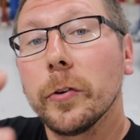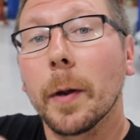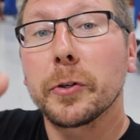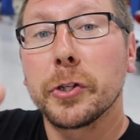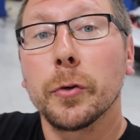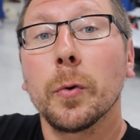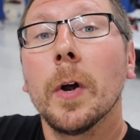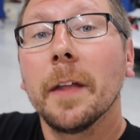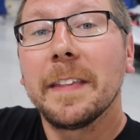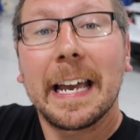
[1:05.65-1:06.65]
Number two,
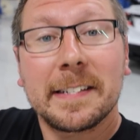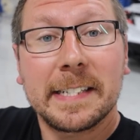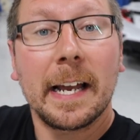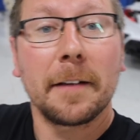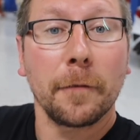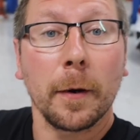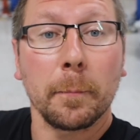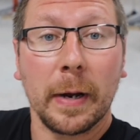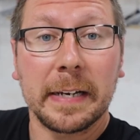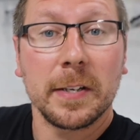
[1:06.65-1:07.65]
the STI
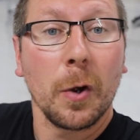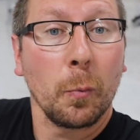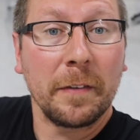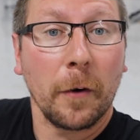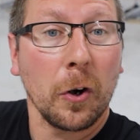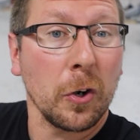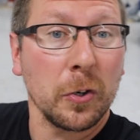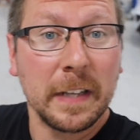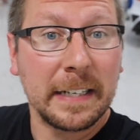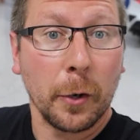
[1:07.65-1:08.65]
front brakes. We've
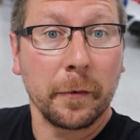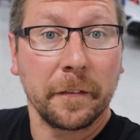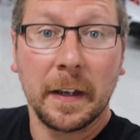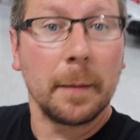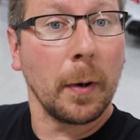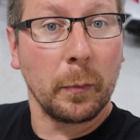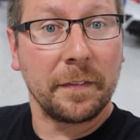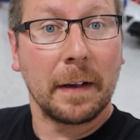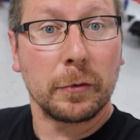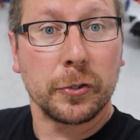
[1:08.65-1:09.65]
heard they don't fit, but we've never